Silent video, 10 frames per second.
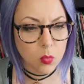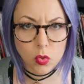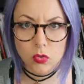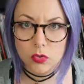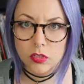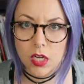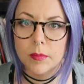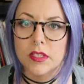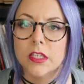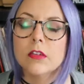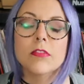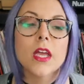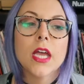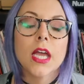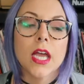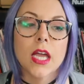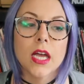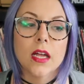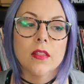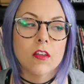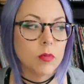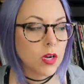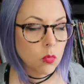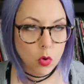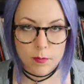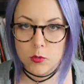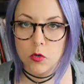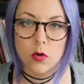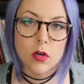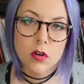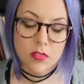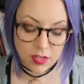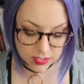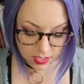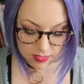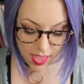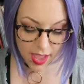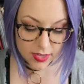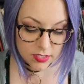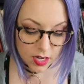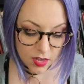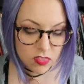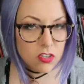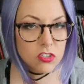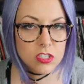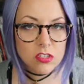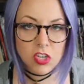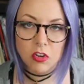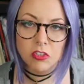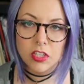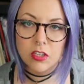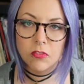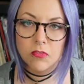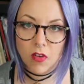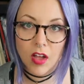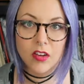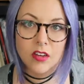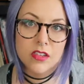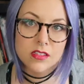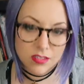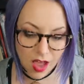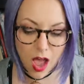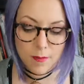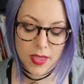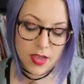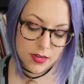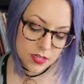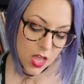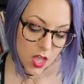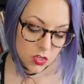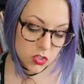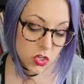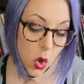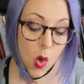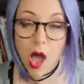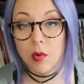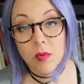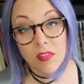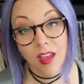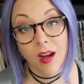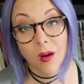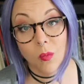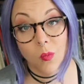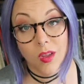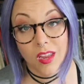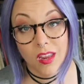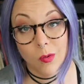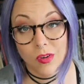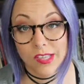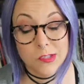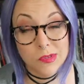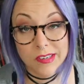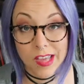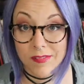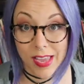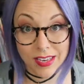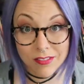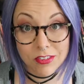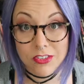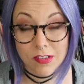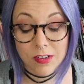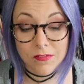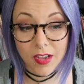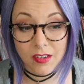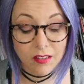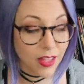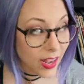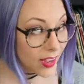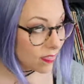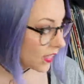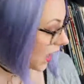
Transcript: world, I believe, and they've been on a Warped Tour, things like that, and they're just a generally fun ska band. So while we were there, we realized we didn't have any of their stuff on vinyl, and